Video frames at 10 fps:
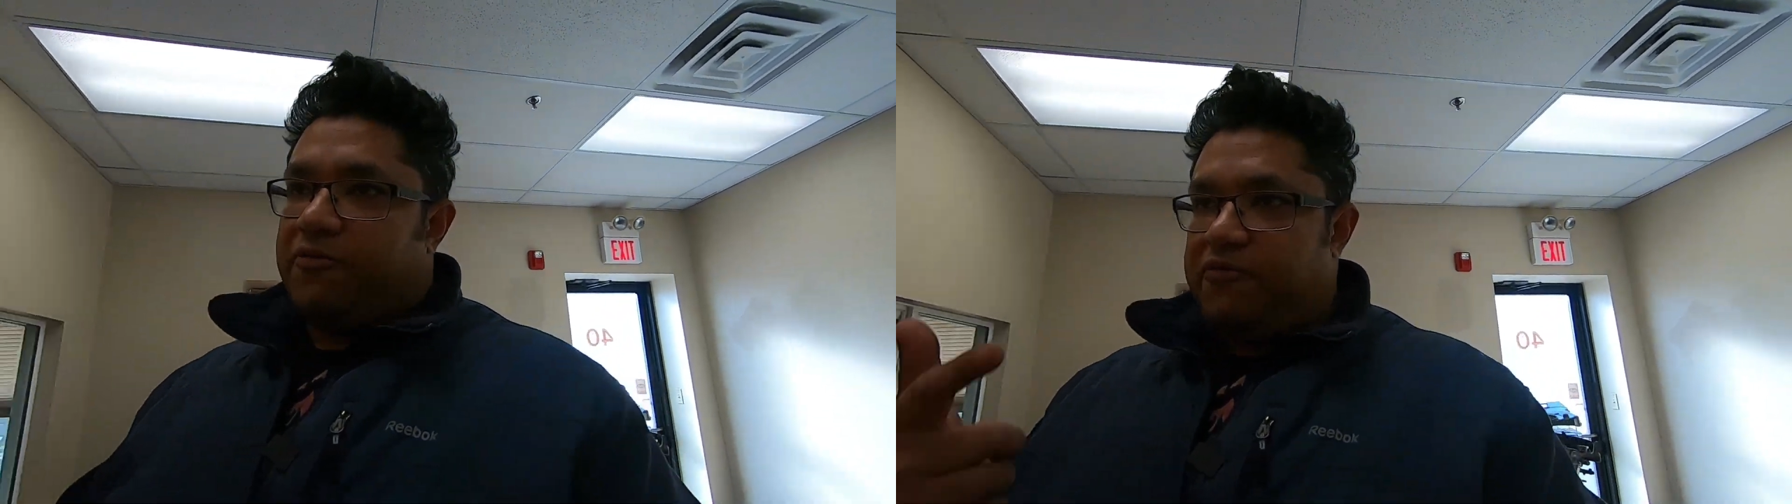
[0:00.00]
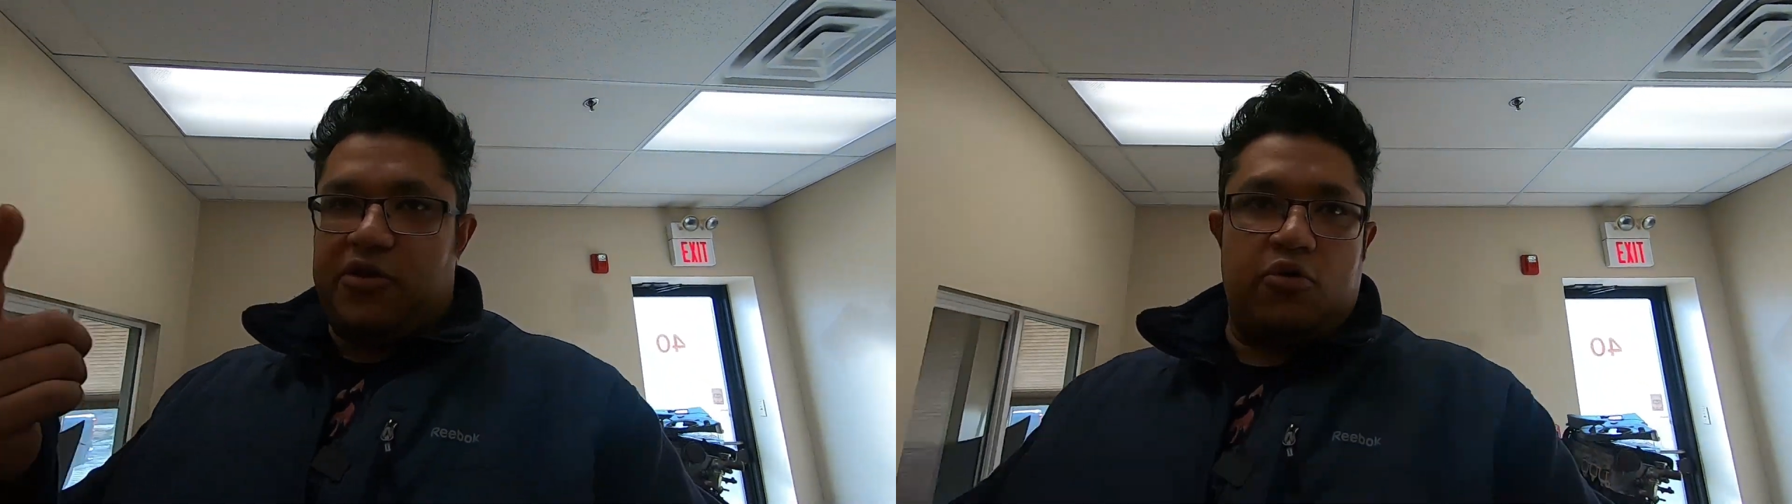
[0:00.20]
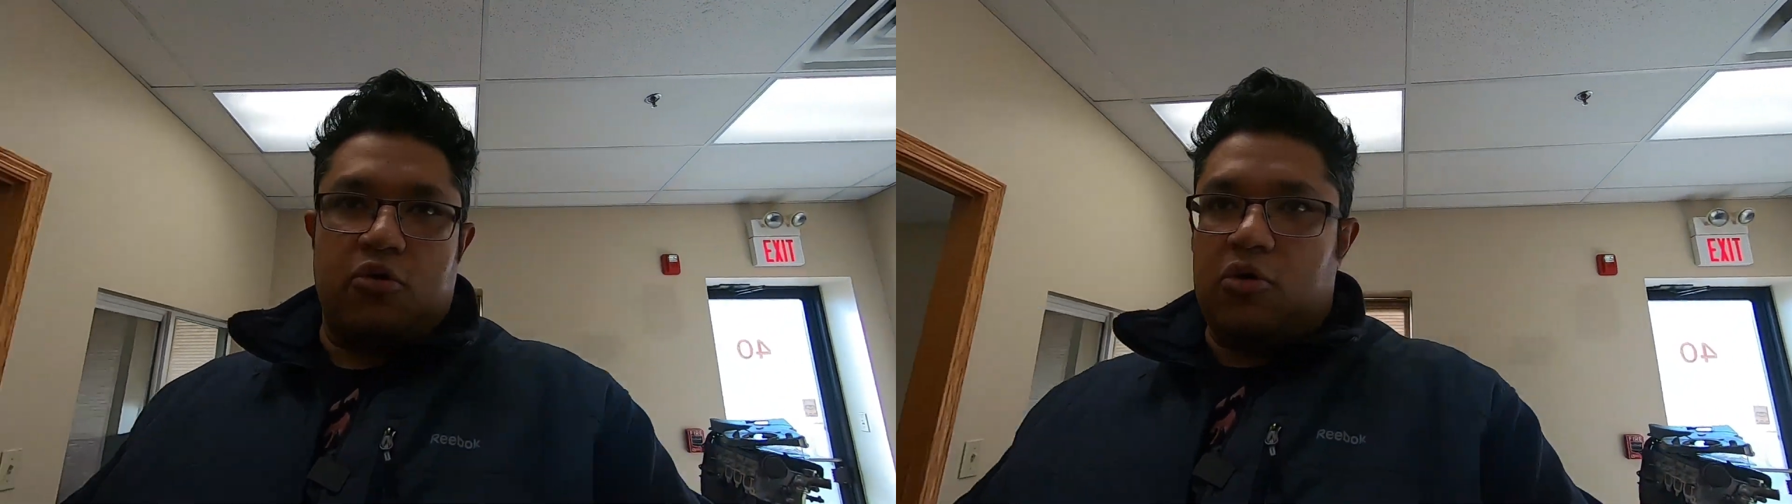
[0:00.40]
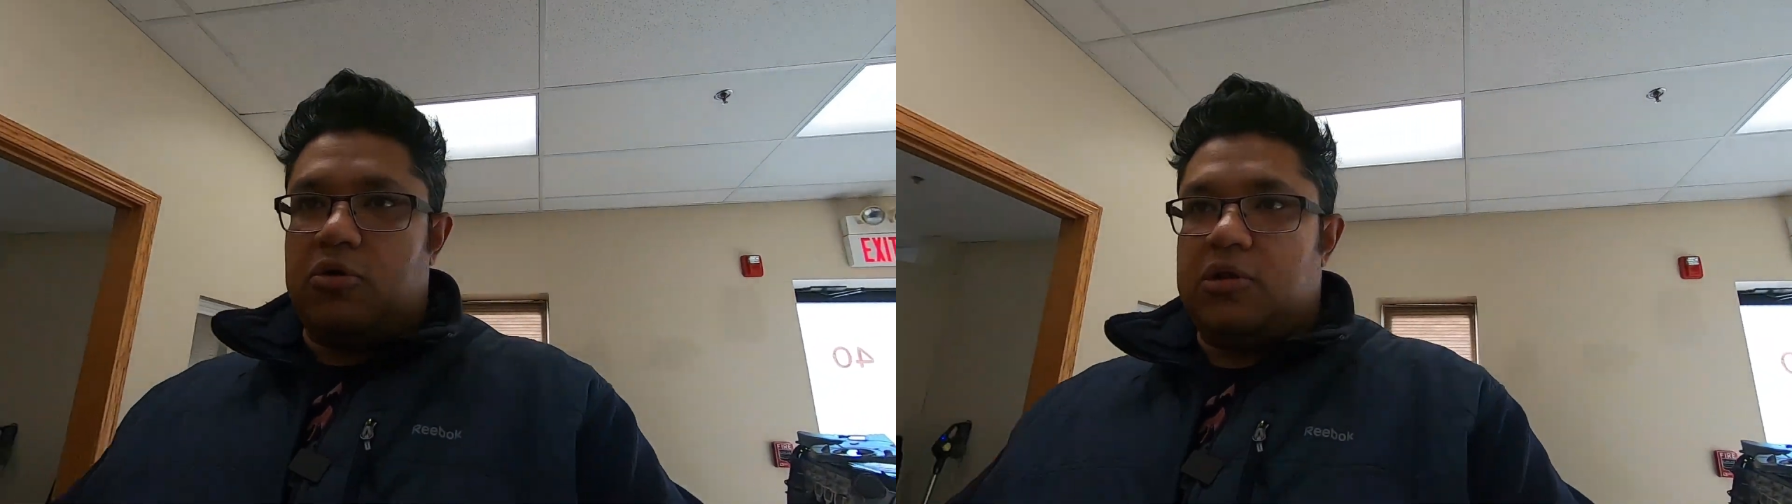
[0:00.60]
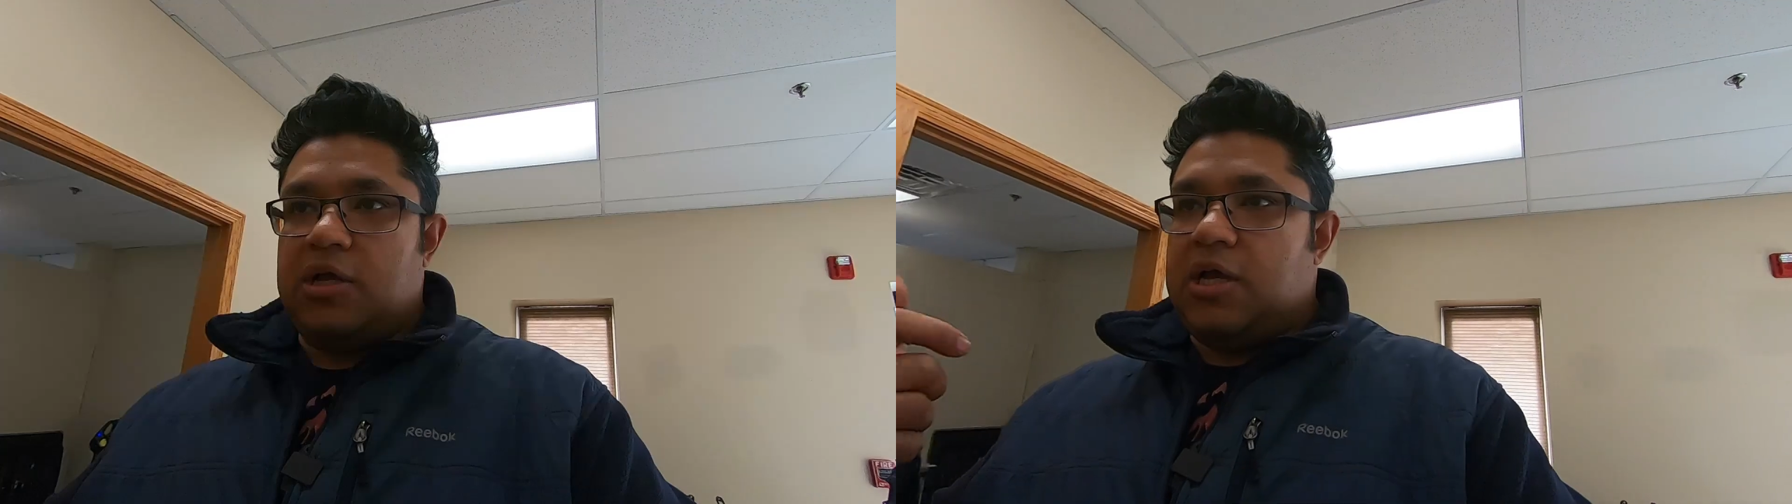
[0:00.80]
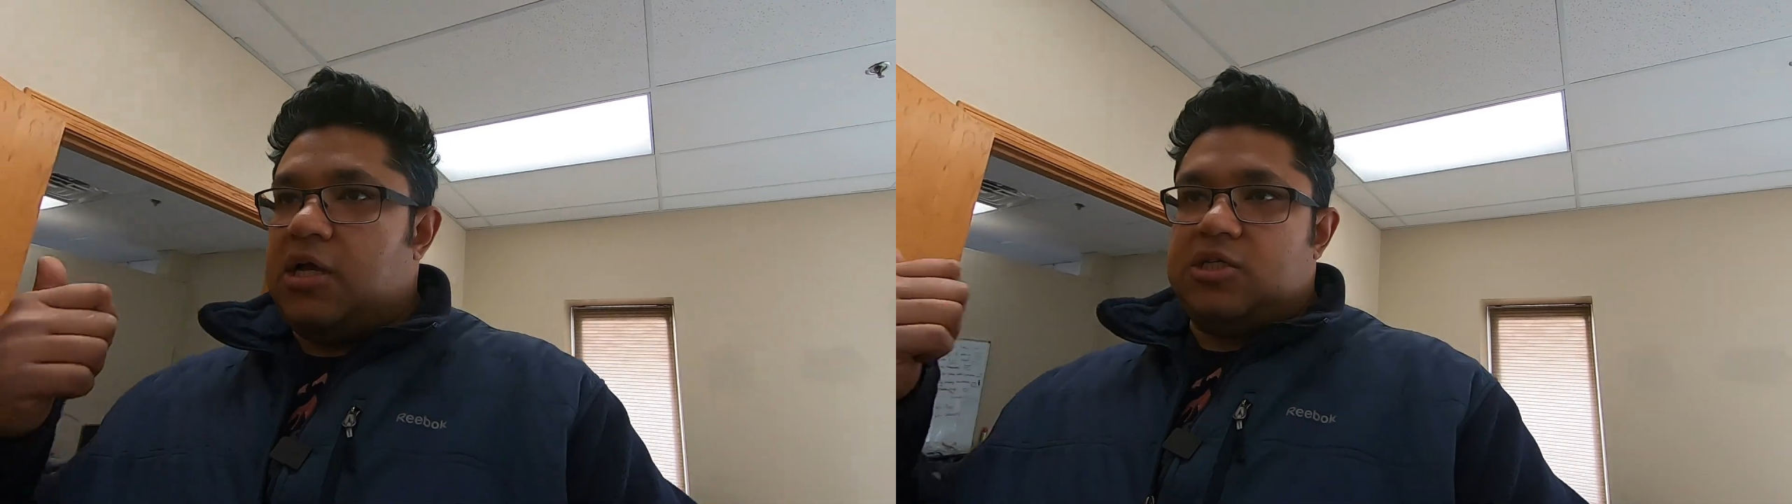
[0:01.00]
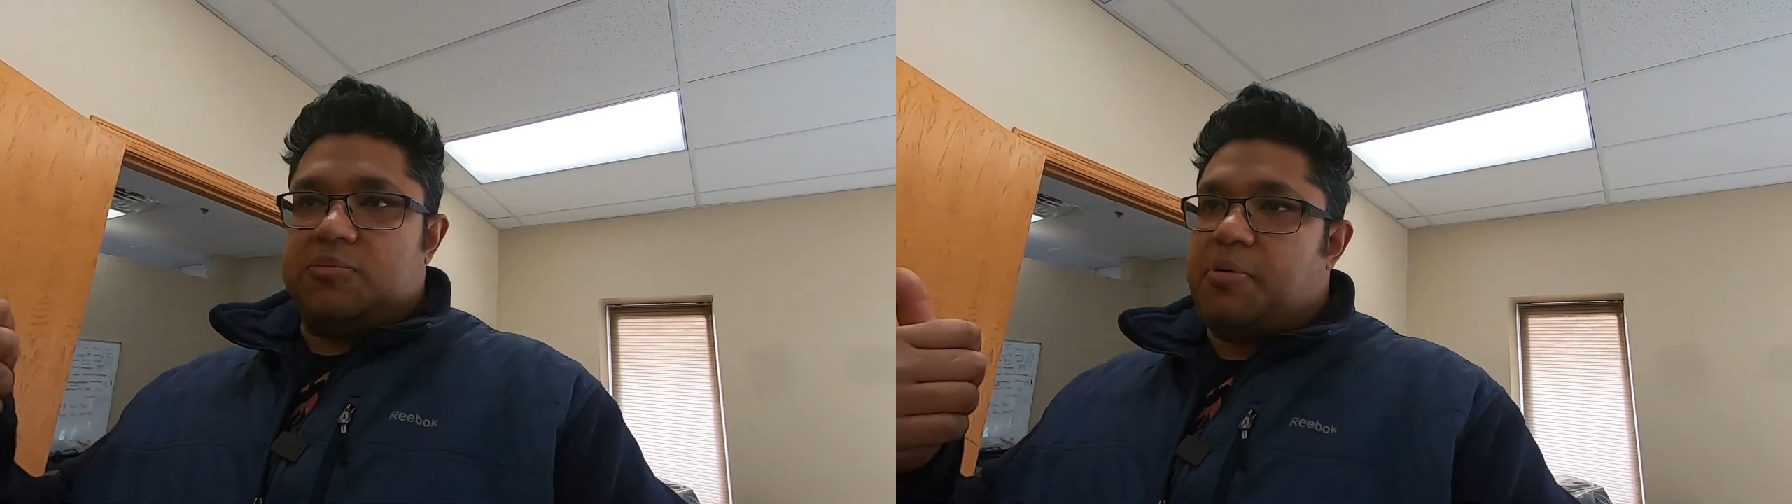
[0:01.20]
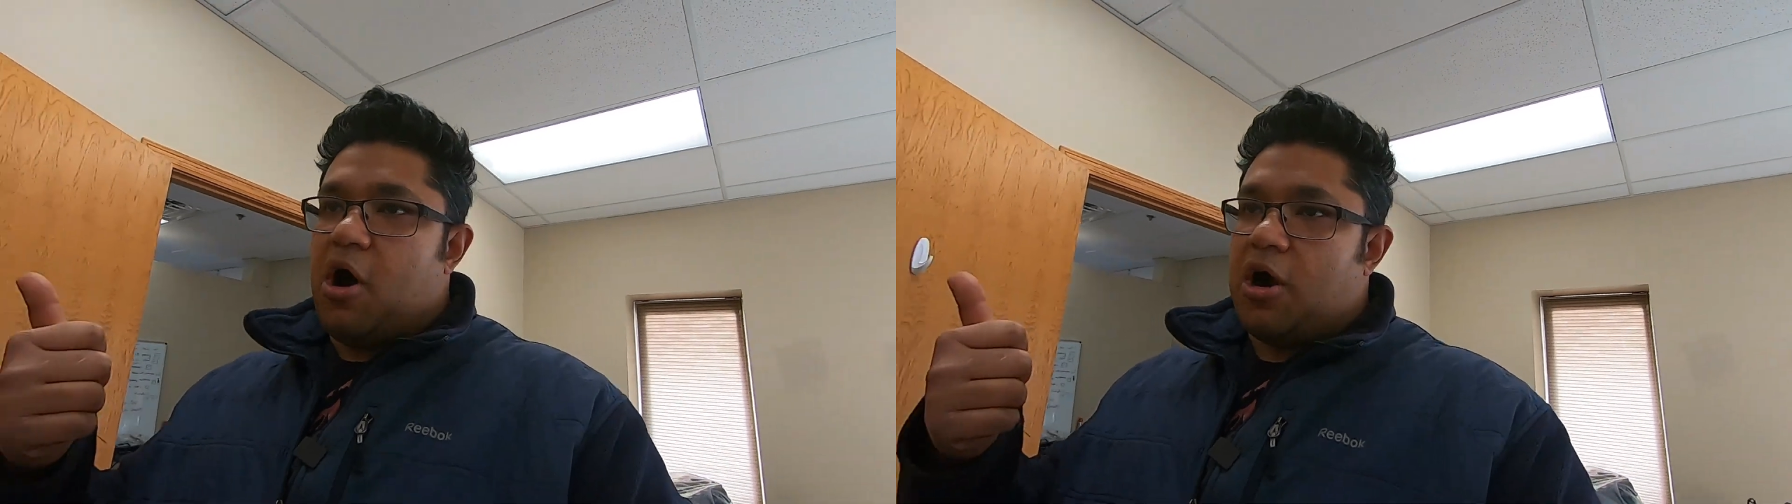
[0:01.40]
Fuel,
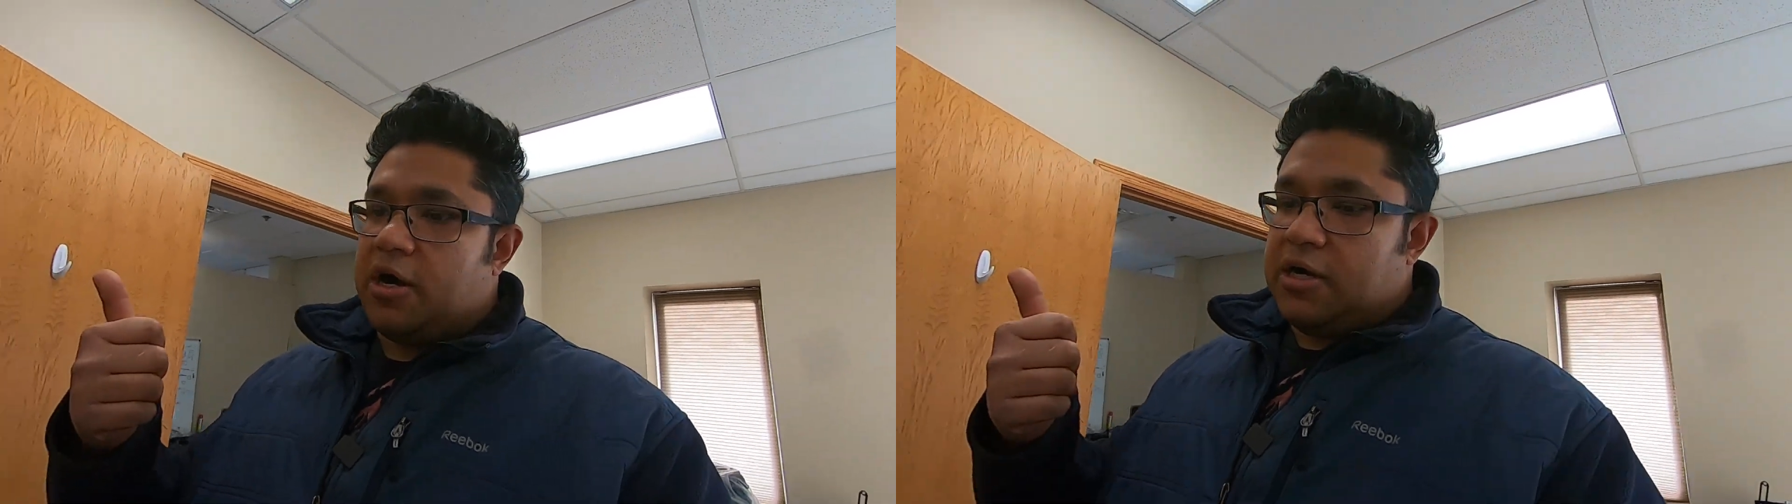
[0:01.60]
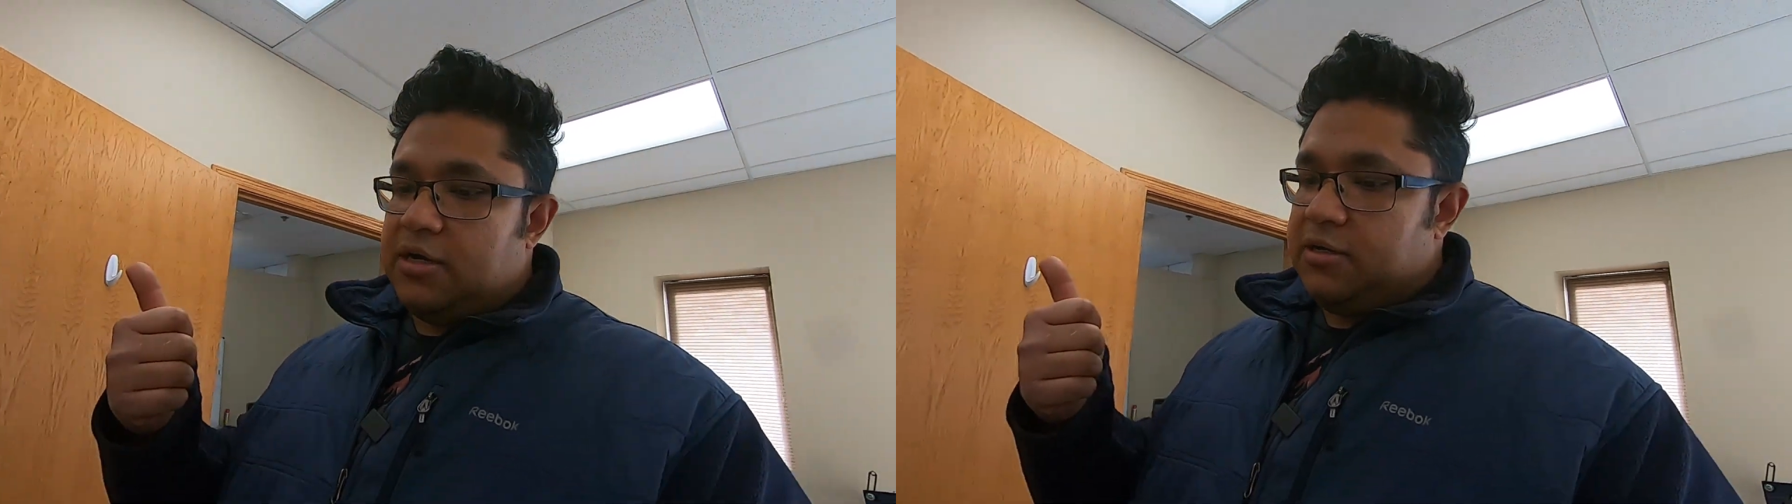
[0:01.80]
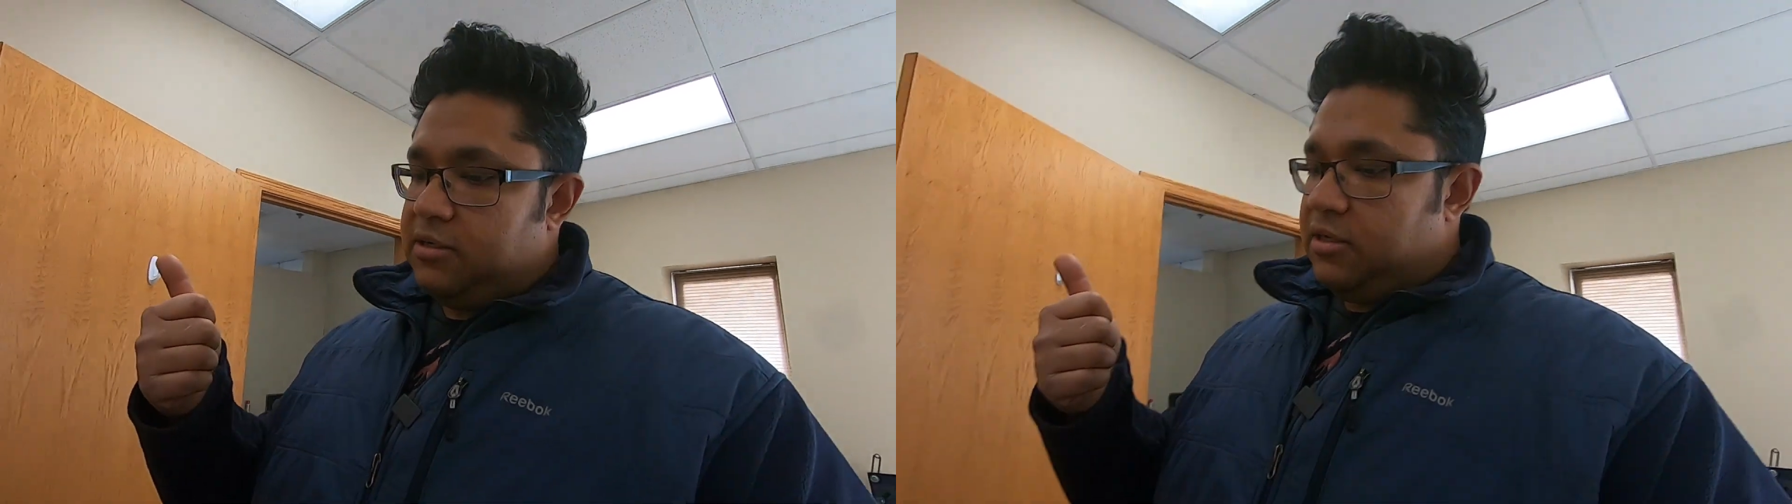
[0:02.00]
spark,